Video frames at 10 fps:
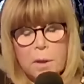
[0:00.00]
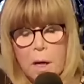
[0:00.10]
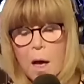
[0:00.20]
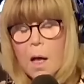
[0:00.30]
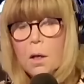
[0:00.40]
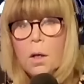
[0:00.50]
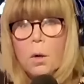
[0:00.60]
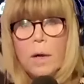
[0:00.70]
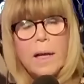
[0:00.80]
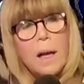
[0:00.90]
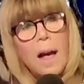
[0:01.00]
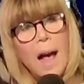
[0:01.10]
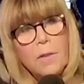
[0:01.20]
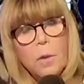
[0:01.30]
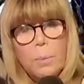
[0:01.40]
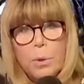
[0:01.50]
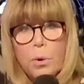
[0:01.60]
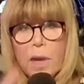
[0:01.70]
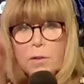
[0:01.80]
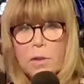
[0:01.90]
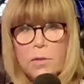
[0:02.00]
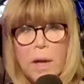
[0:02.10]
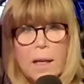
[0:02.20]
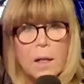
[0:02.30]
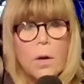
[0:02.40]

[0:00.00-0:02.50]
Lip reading: And, you know, like as it progresses and it